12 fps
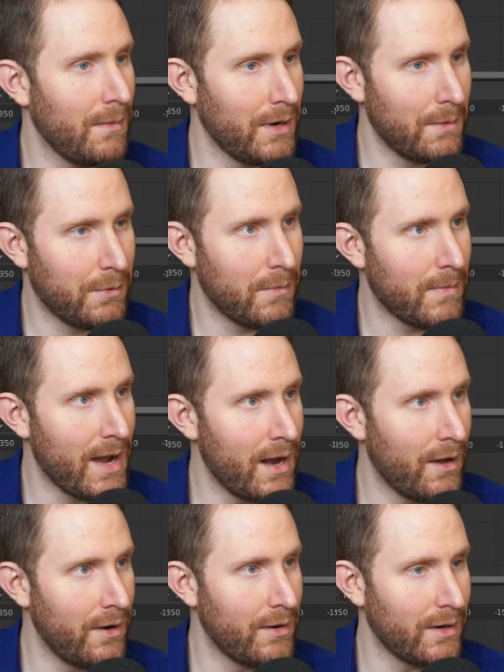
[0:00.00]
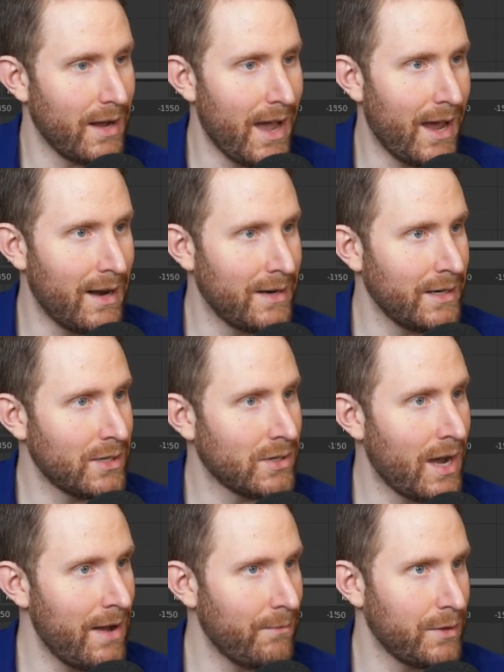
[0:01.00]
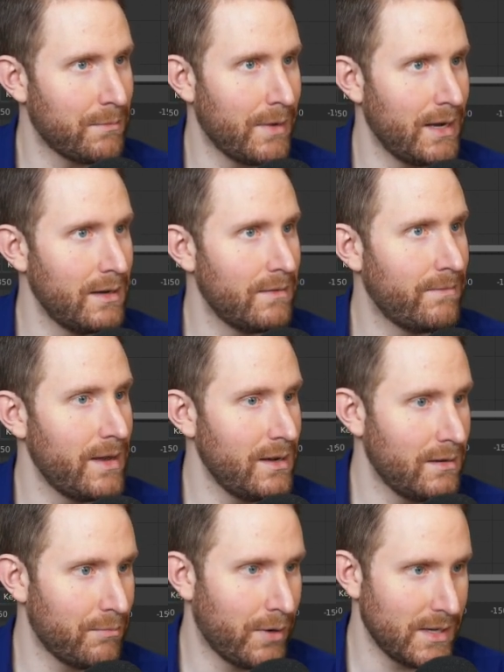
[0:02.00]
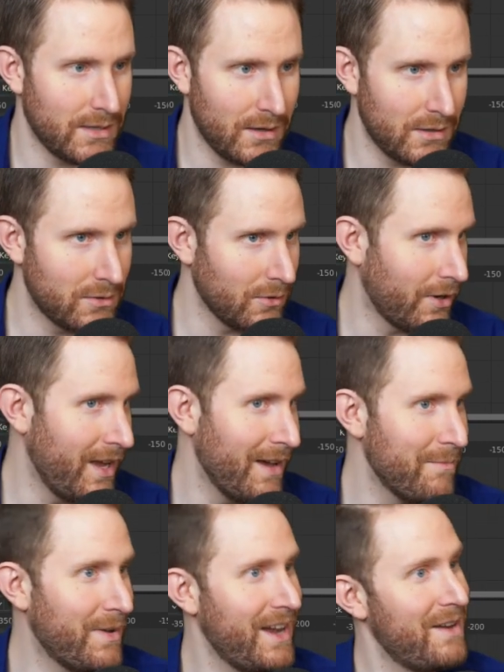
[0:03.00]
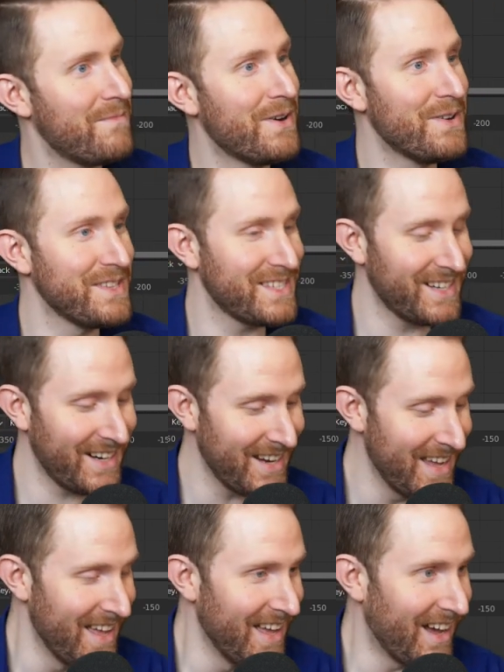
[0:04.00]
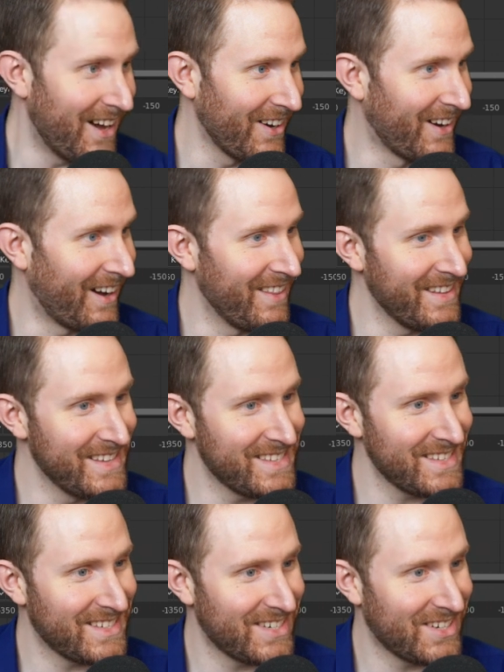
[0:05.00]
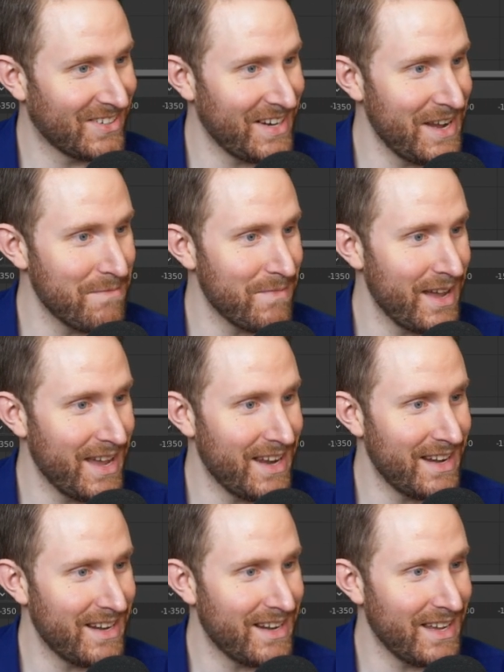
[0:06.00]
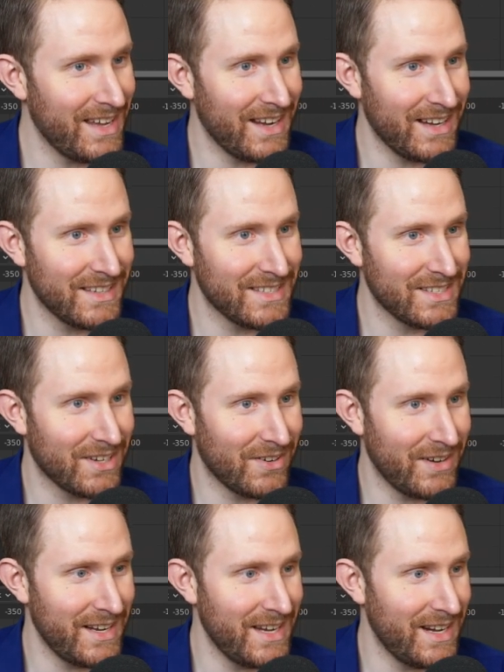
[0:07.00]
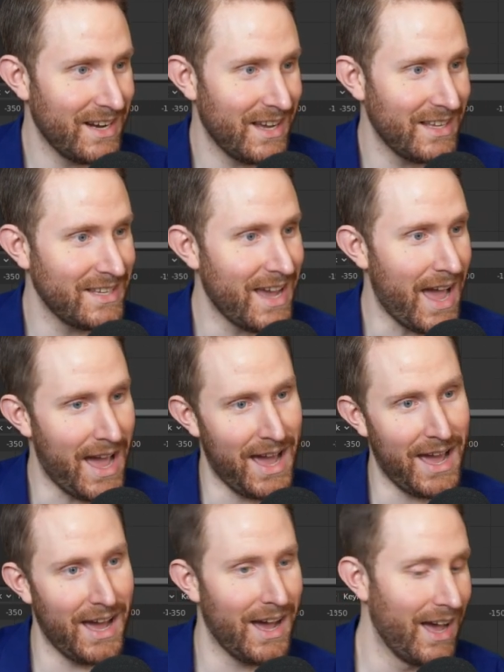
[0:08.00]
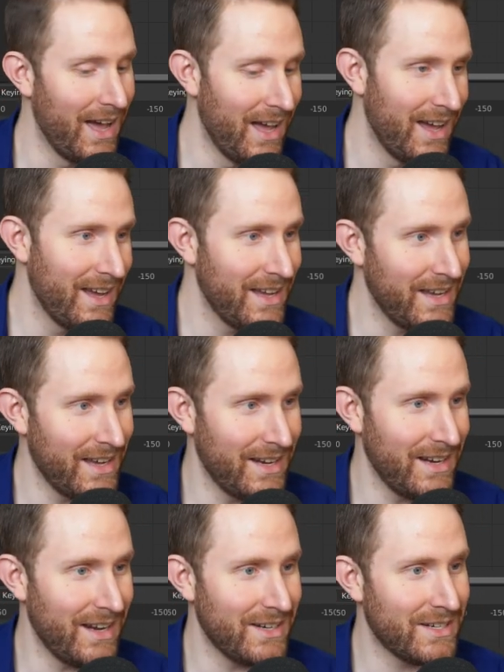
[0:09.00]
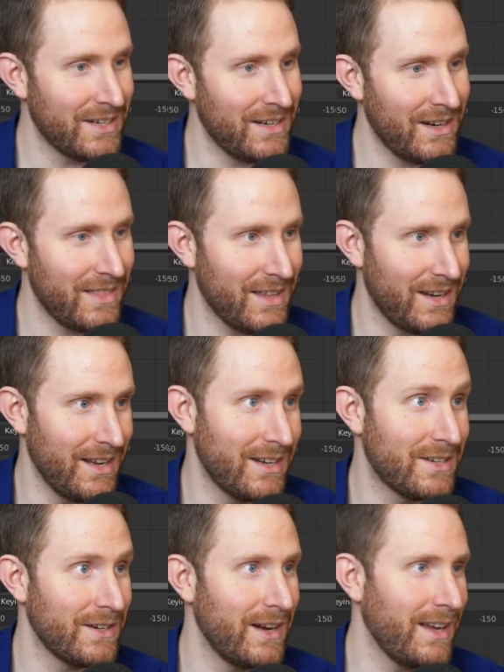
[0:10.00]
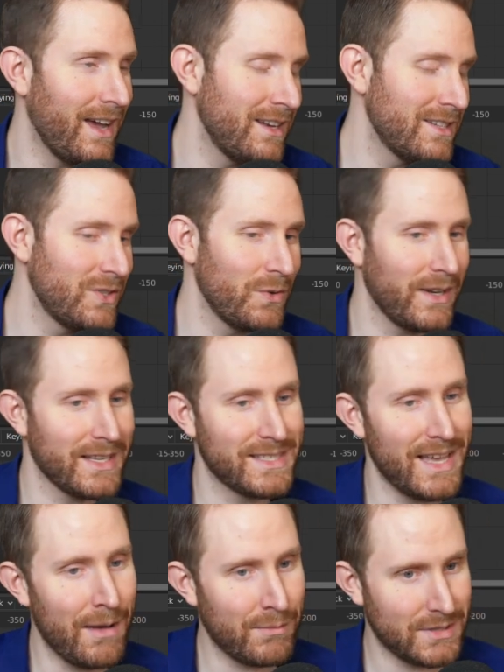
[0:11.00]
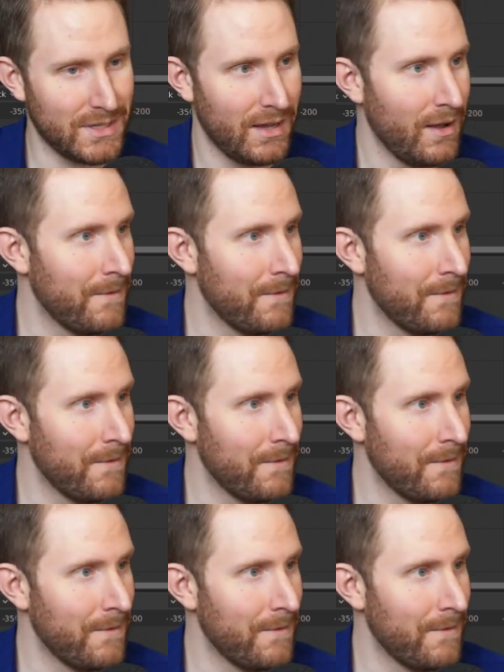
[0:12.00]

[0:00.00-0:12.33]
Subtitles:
I'm going to put mine under editing drive with my fake presidential campaign poster. I'll call this stream ending screen, yeah. Hit enter, then enter again to accept.